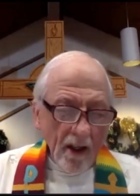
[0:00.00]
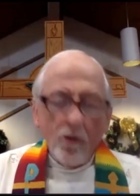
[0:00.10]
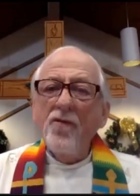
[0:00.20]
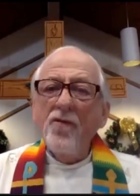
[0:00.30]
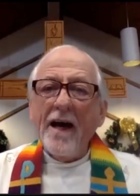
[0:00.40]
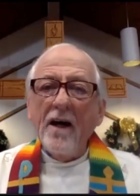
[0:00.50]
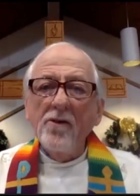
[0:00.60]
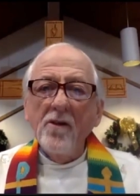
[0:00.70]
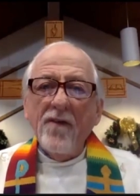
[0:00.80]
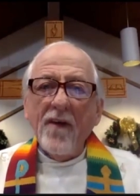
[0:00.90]

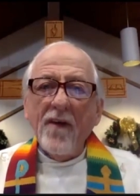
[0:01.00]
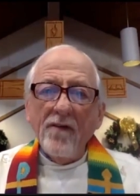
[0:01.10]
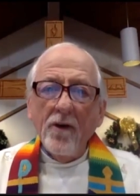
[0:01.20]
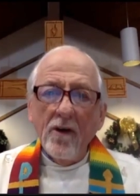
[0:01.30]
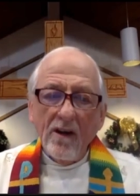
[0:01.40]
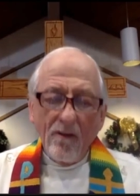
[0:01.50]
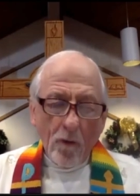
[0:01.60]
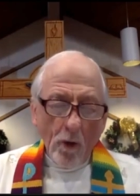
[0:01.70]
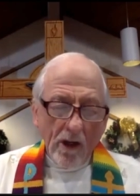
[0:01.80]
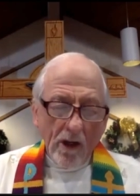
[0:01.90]

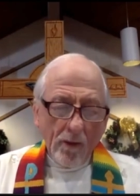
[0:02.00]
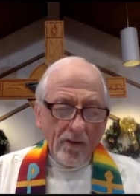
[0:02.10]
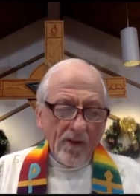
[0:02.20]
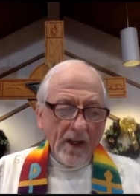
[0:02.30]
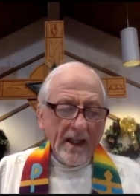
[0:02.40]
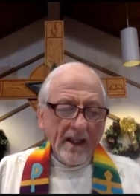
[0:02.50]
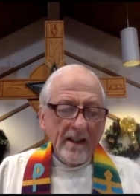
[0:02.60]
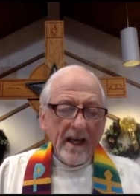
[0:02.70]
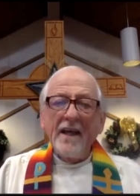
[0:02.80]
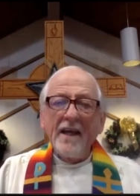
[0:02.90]
2,543 feet,
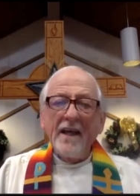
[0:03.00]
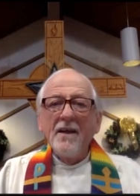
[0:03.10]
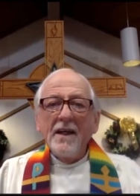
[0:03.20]
yet